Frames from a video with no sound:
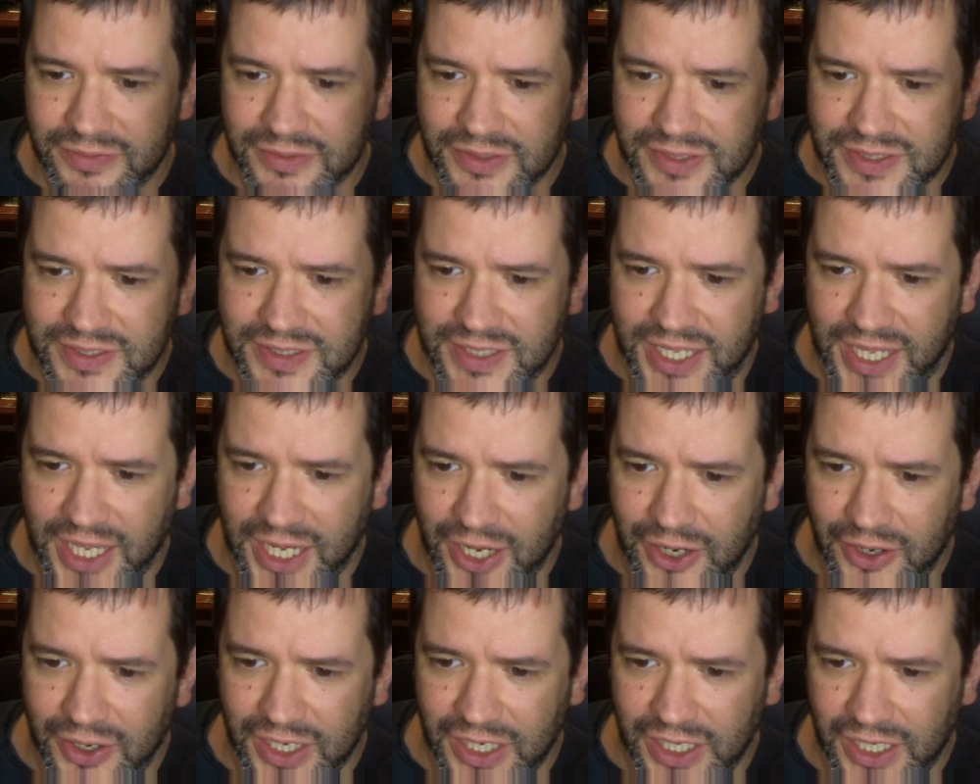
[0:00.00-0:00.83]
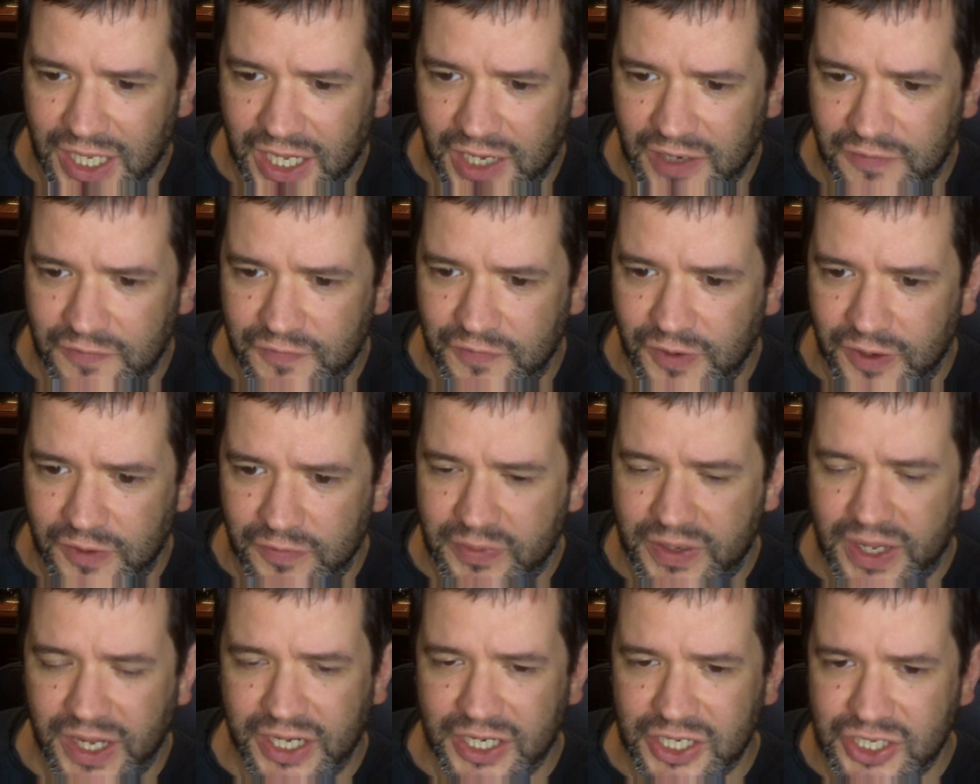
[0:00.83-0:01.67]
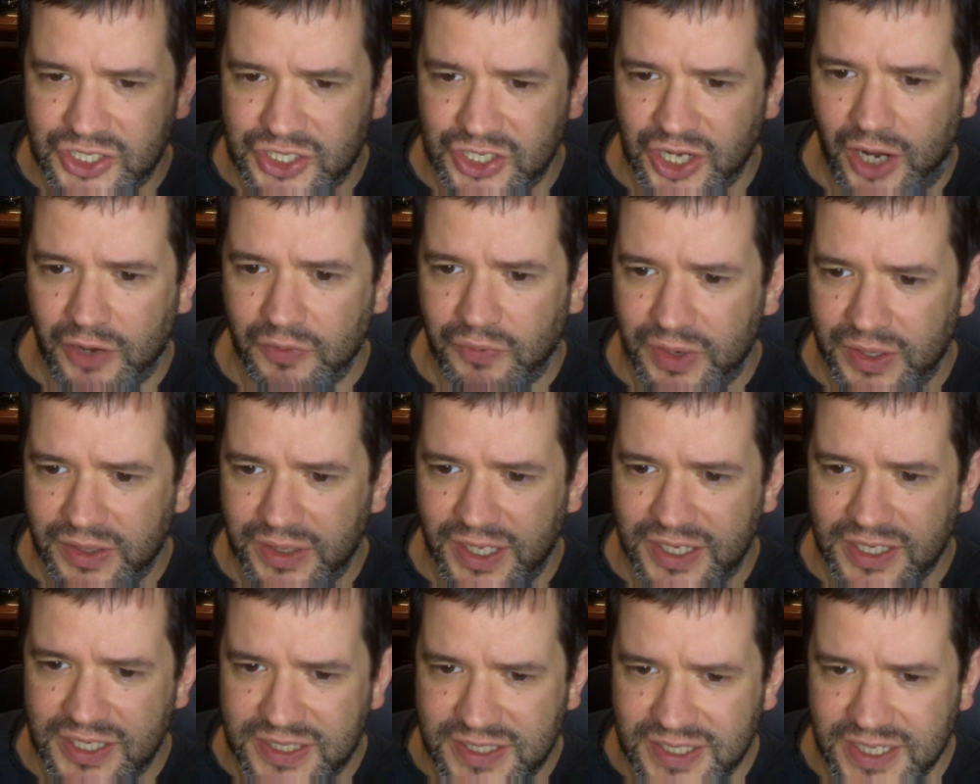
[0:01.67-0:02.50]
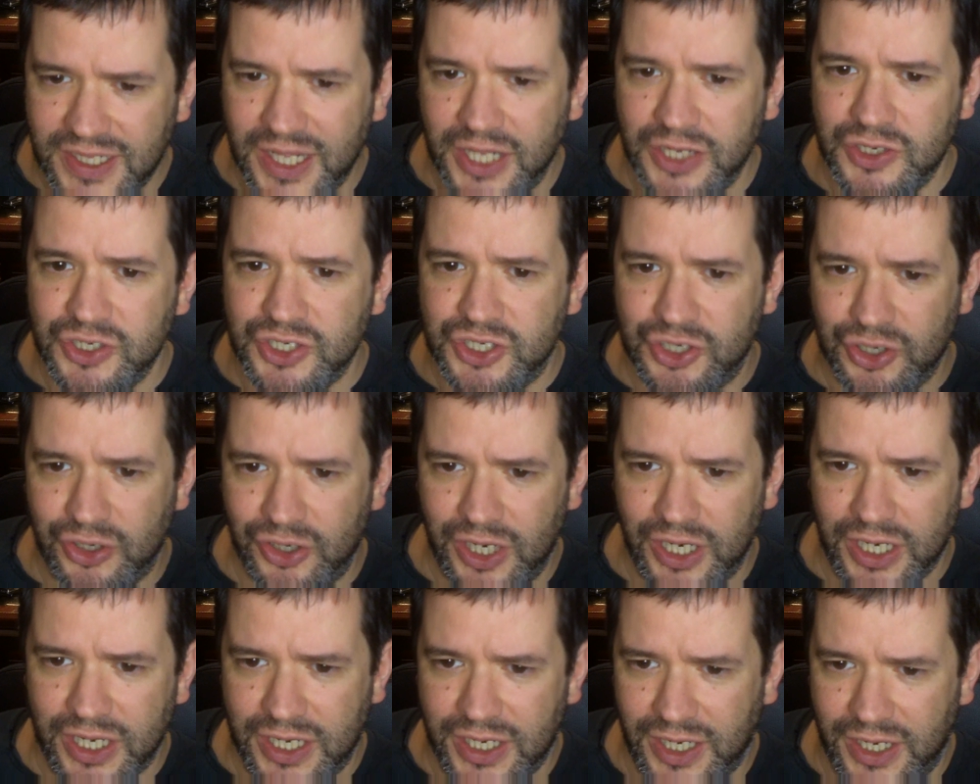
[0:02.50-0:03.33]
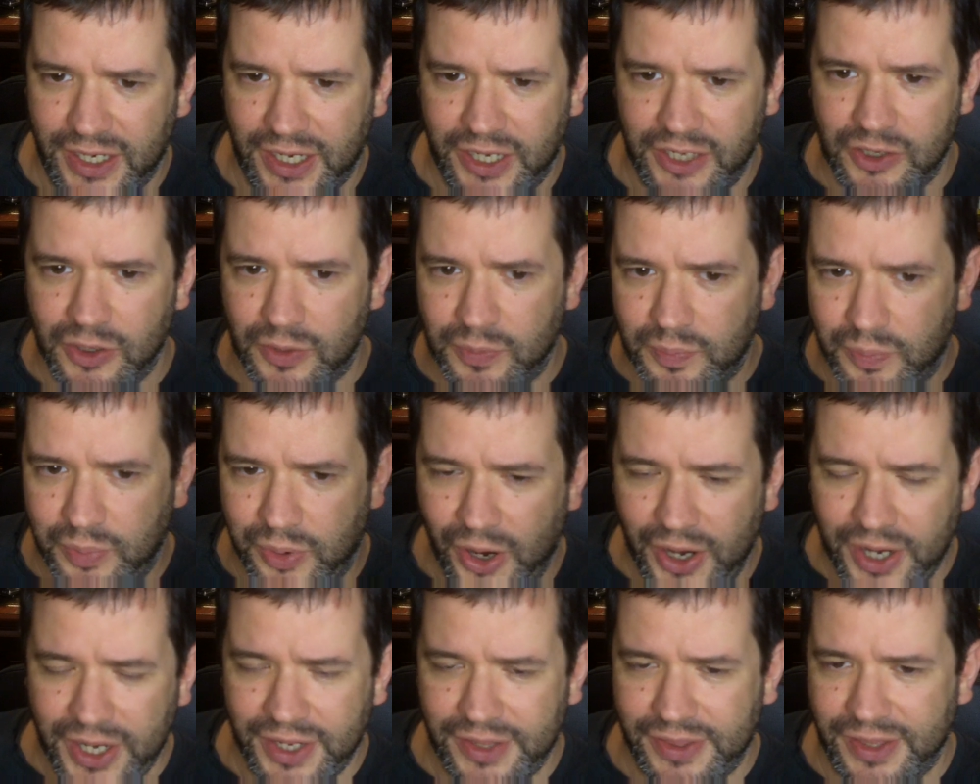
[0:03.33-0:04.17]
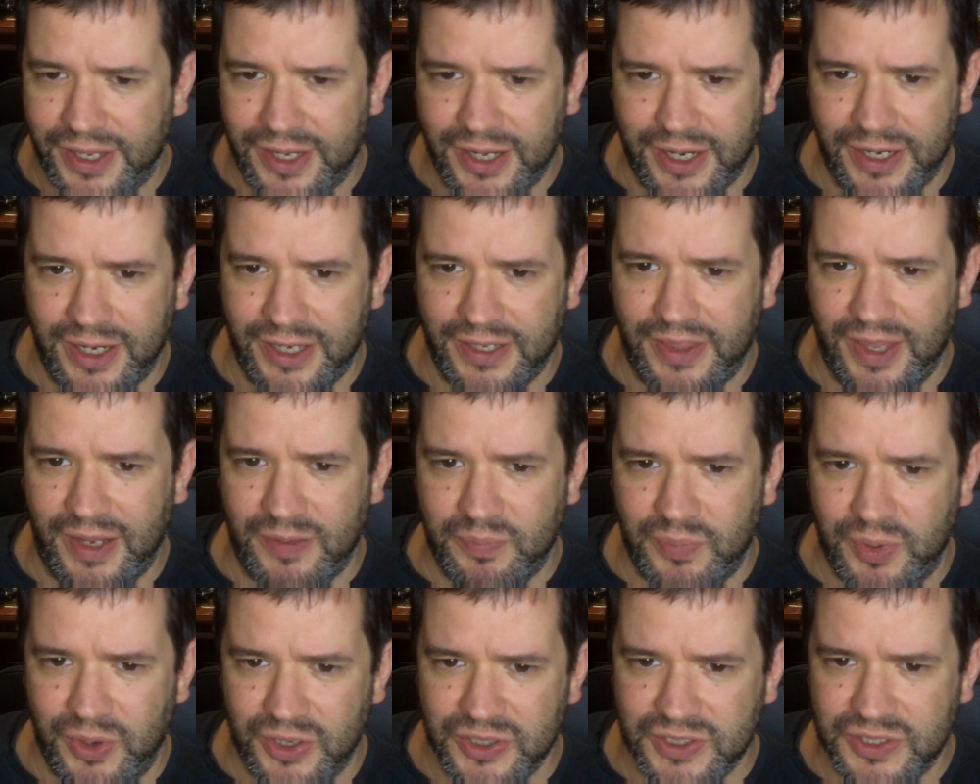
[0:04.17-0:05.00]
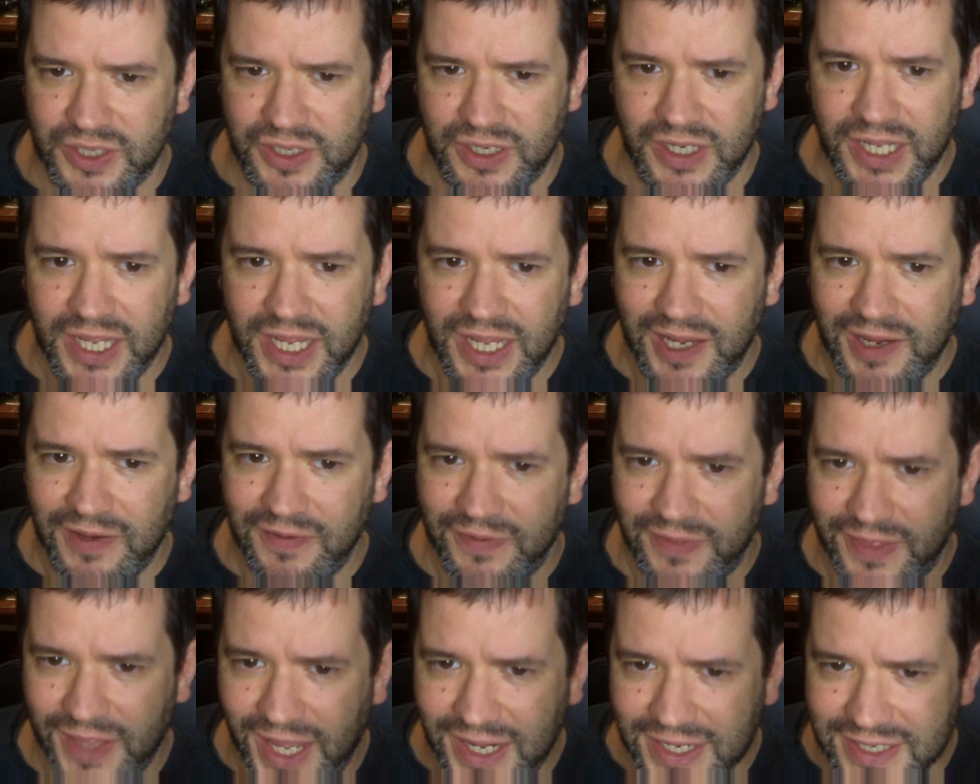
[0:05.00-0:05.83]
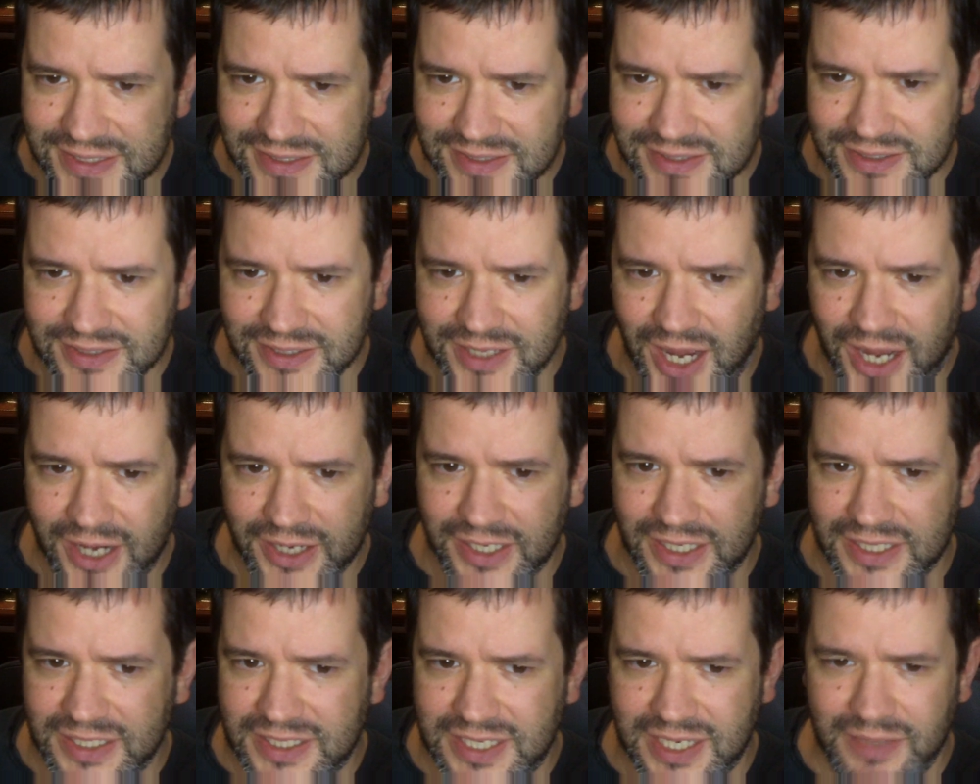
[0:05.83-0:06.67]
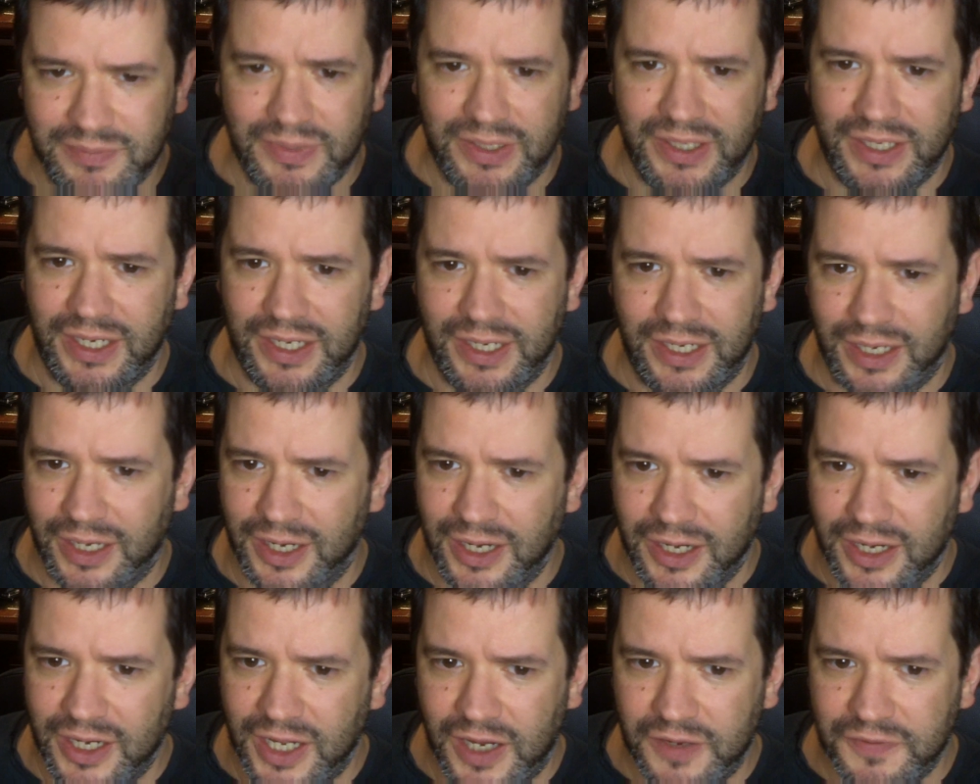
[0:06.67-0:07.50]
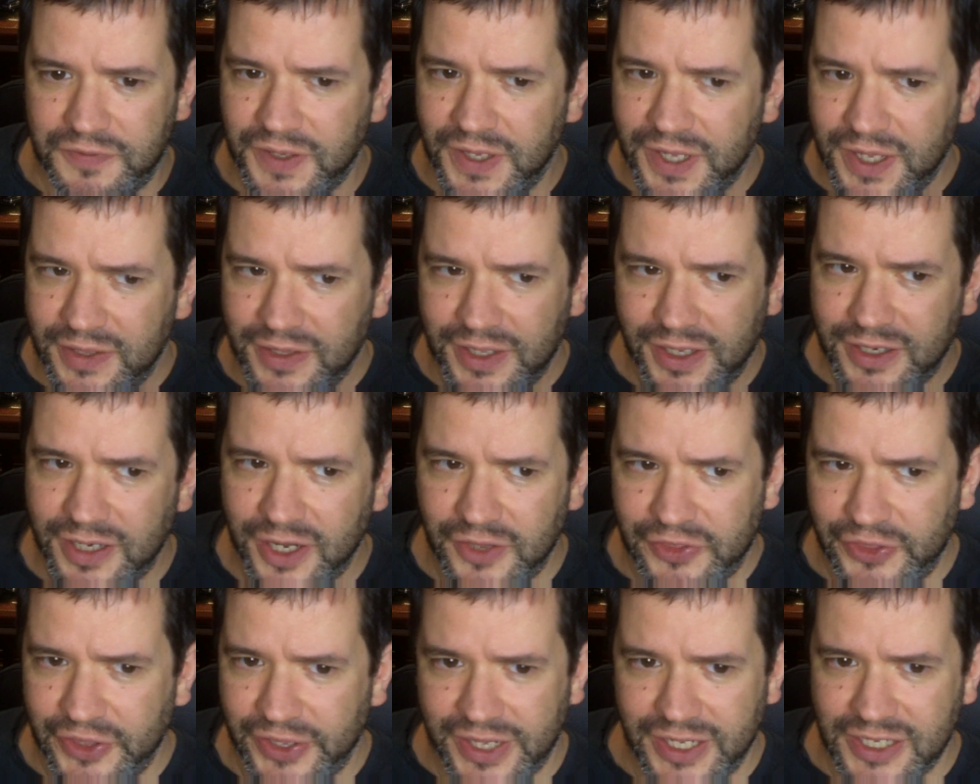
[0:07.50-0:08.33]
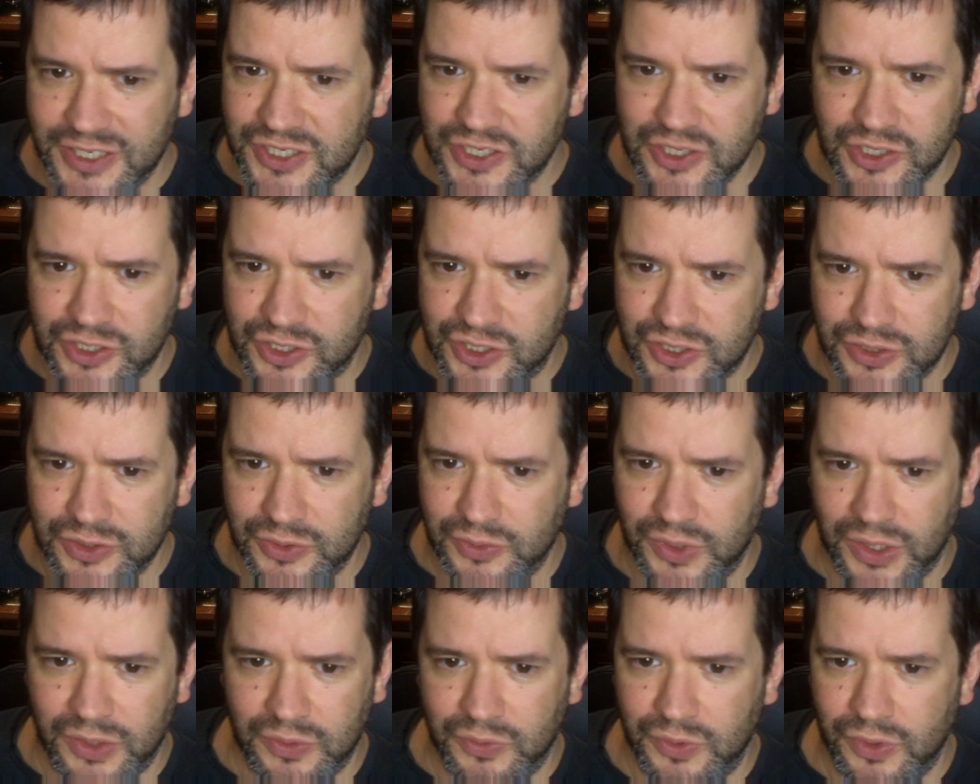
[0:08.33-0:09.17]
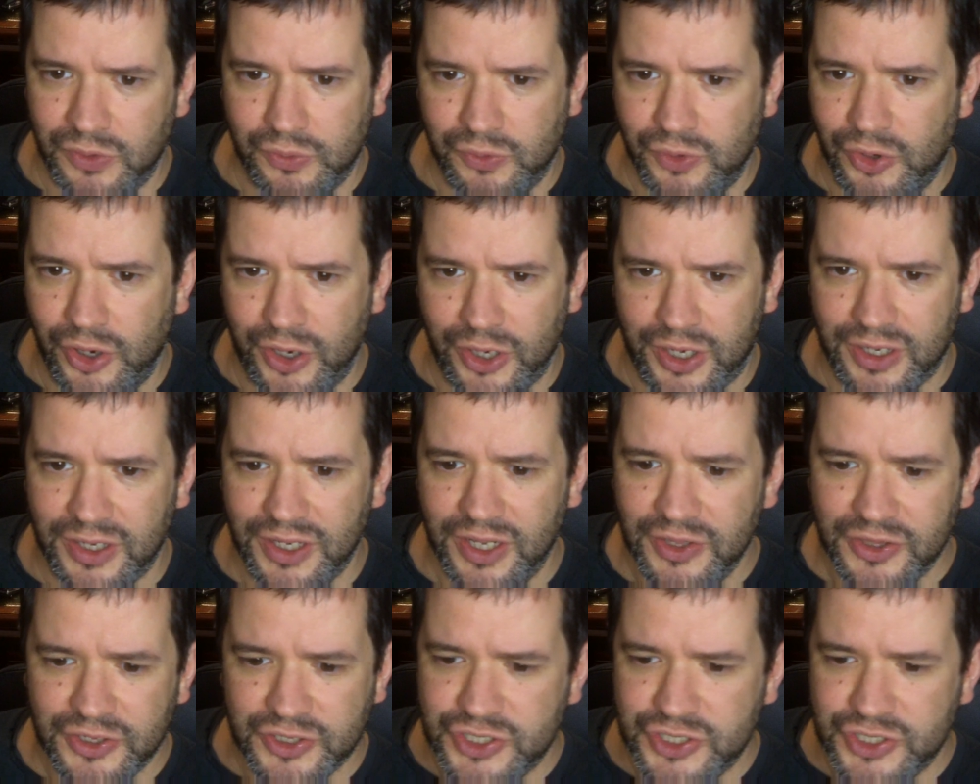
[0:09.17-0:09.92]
scared enough of getting shot when they see that you draw a gun and you're pointing the gun at that person, if that's not intimidating enough, then nothing else you'll do will work.